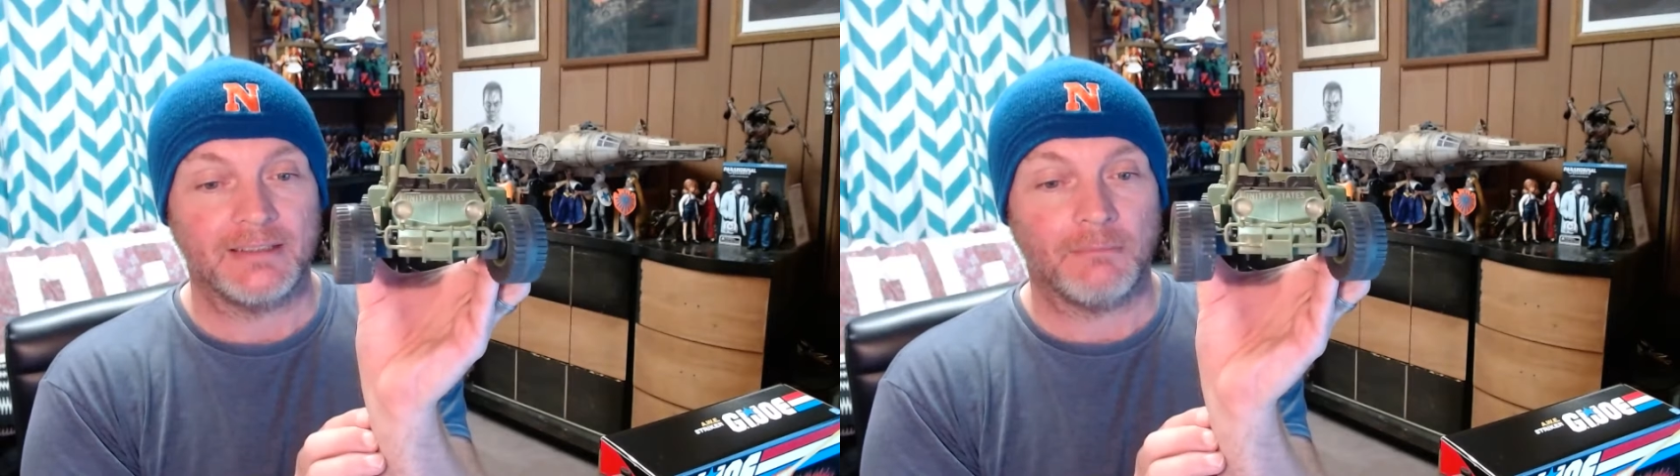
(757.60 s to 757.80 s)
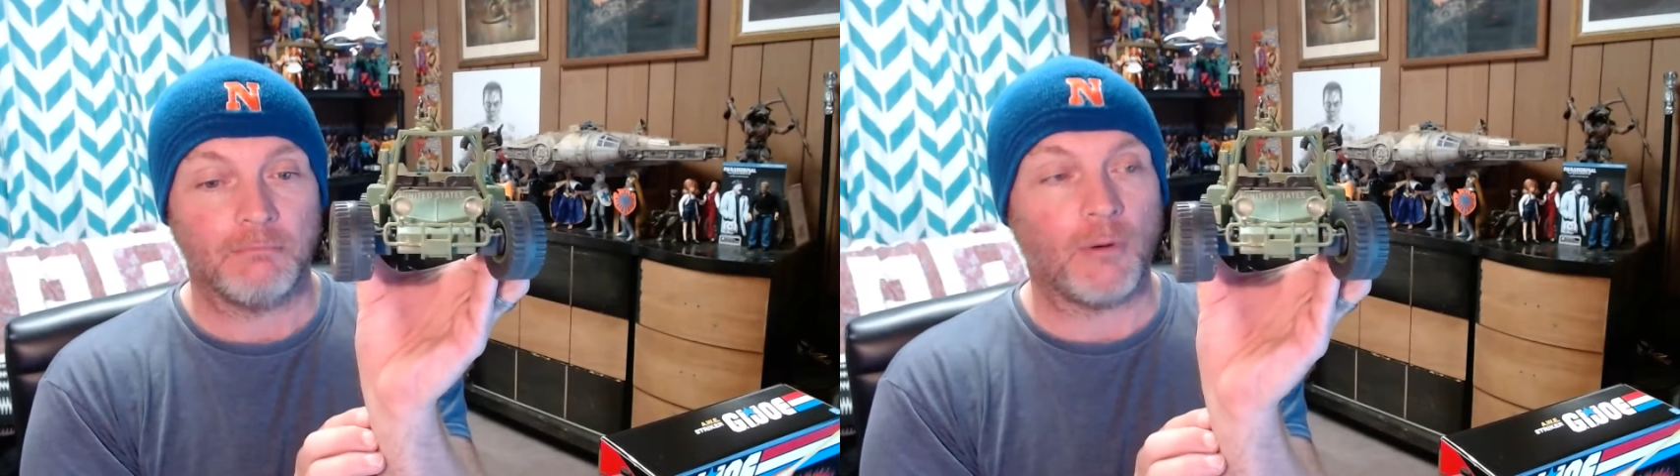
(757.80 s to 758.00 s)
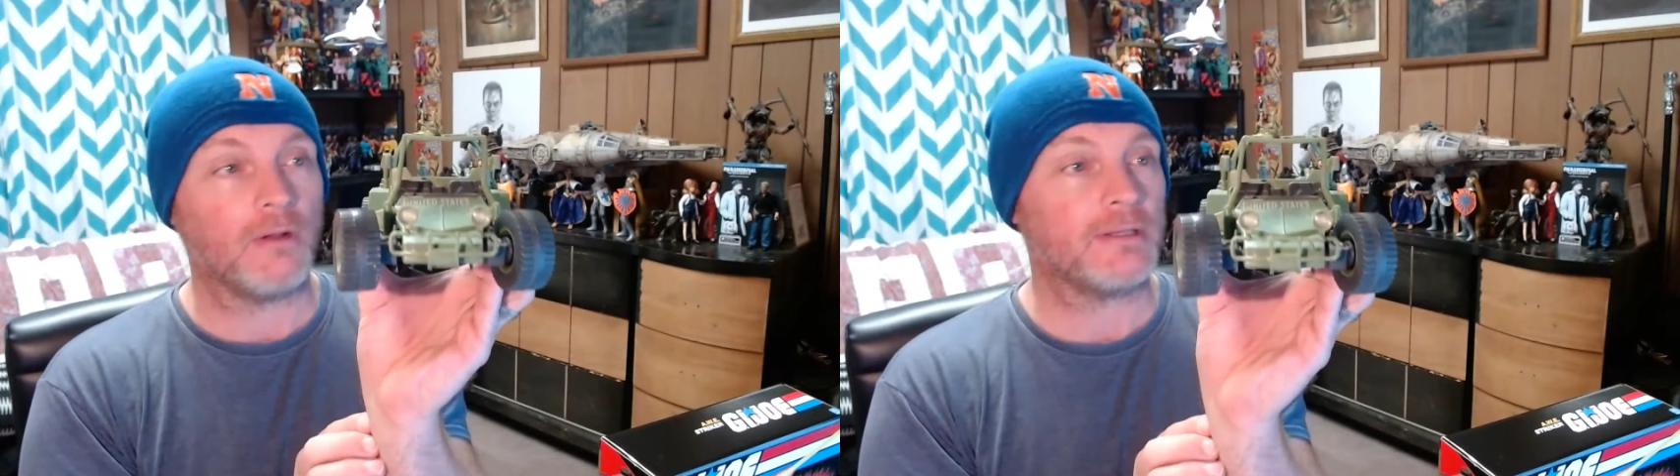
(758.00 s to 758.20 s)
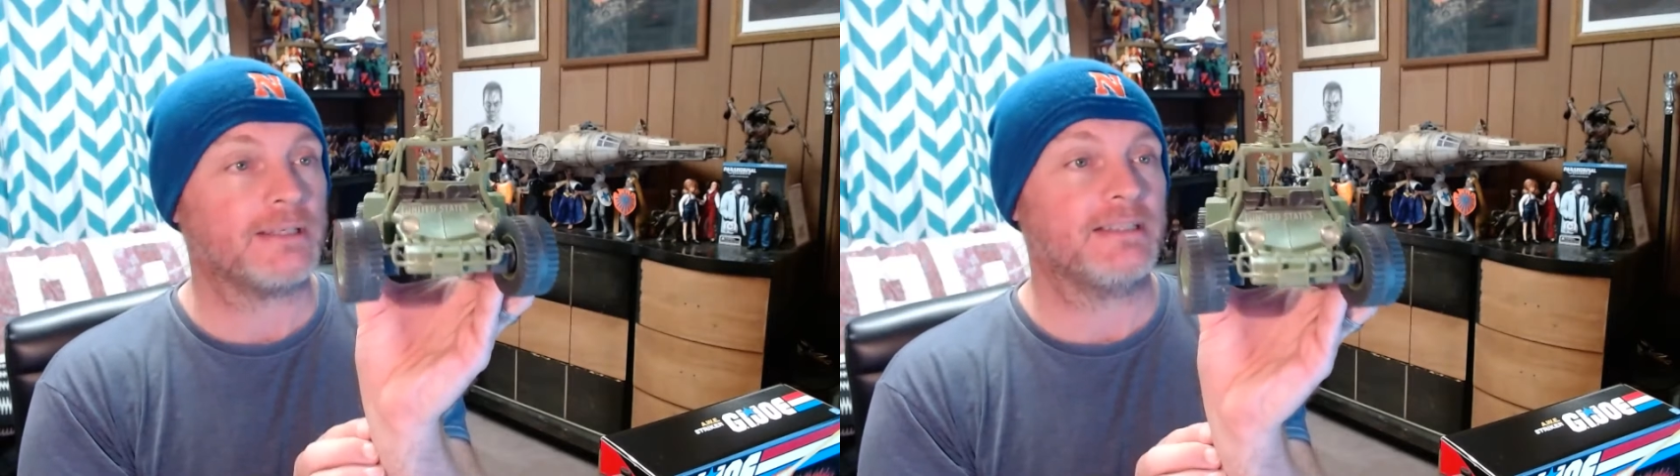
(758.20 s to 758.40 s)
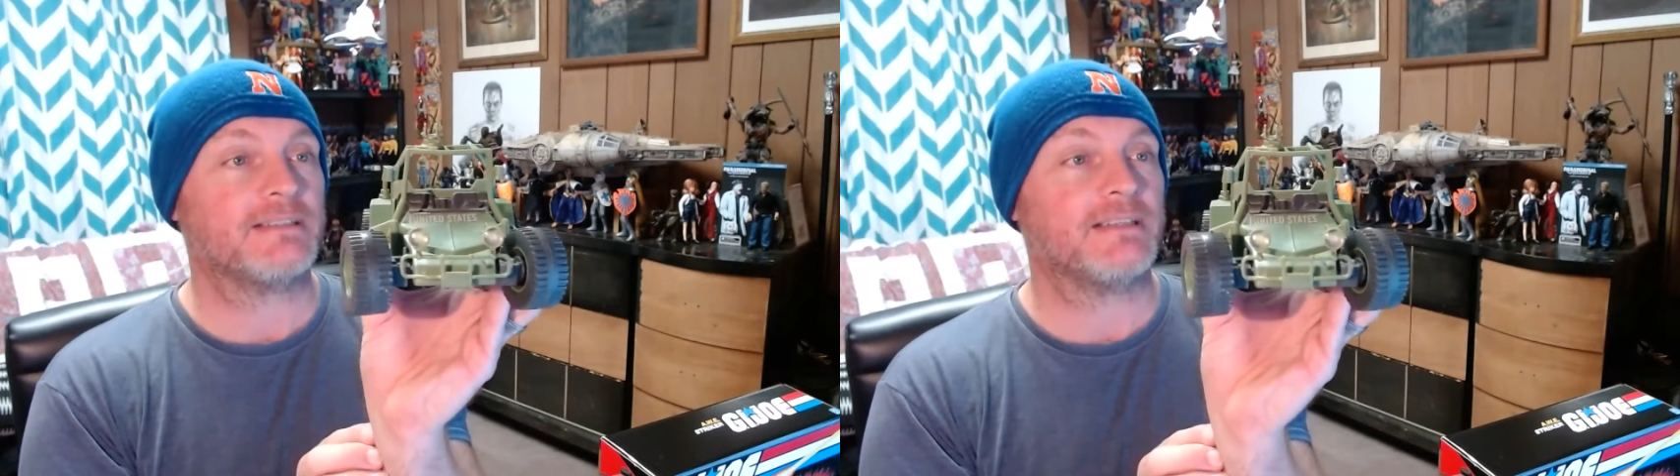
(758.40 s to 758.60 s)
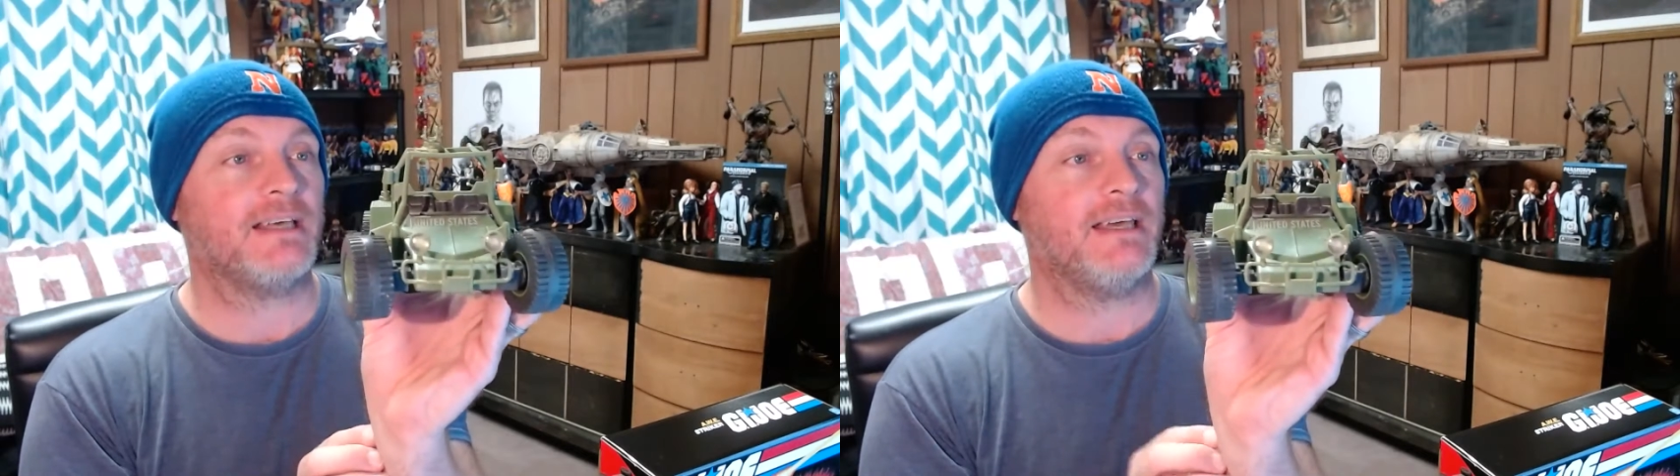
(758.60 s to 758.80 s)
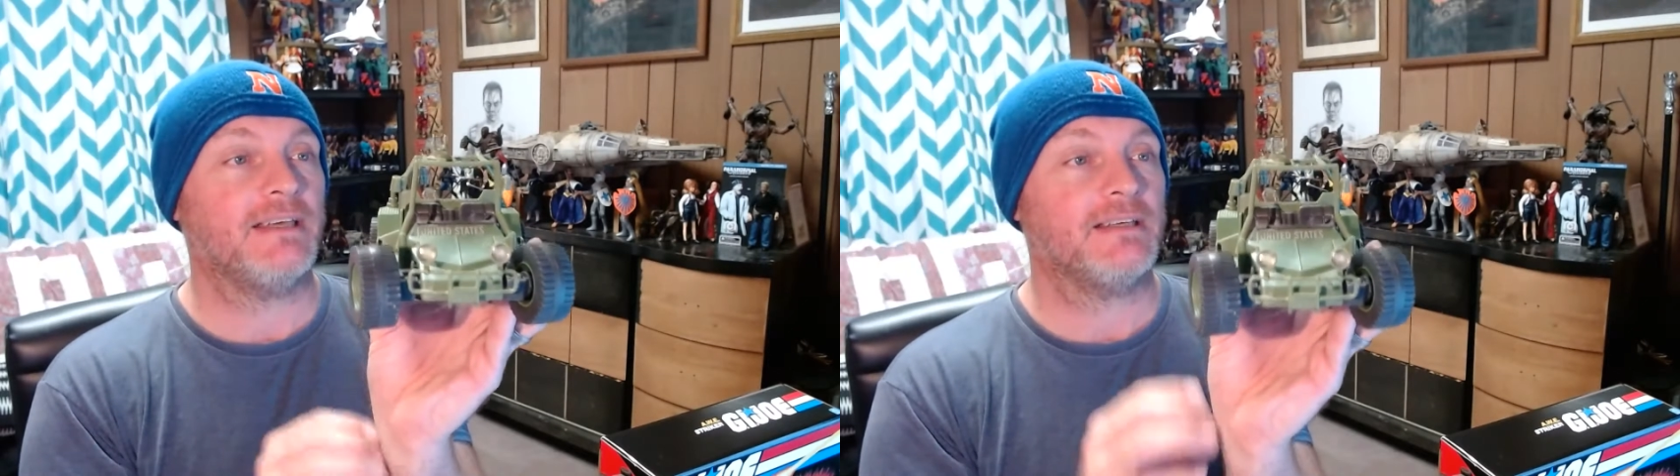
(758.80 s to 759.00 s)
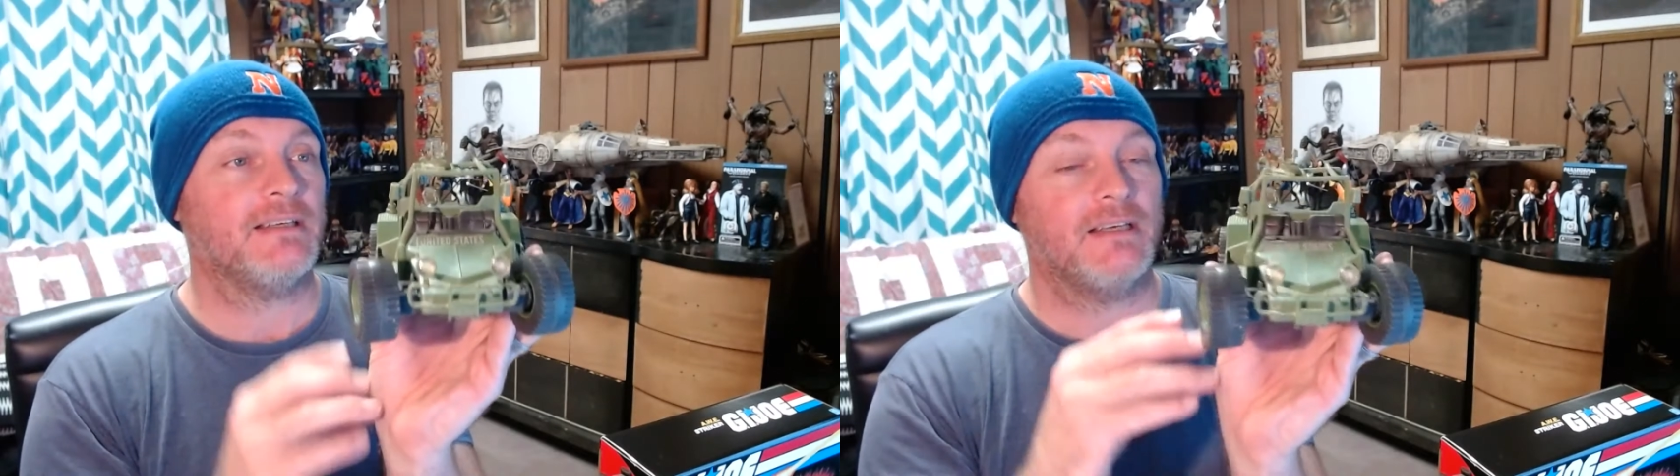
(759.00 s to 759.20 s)
boiling this
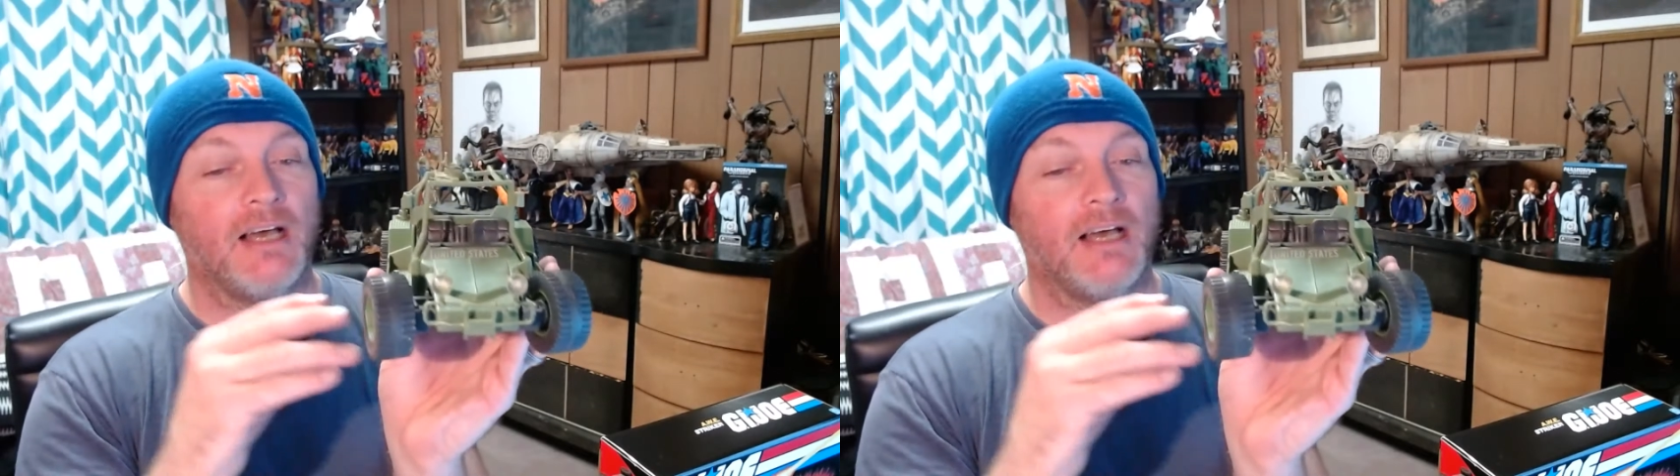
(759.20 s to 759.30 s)
thing,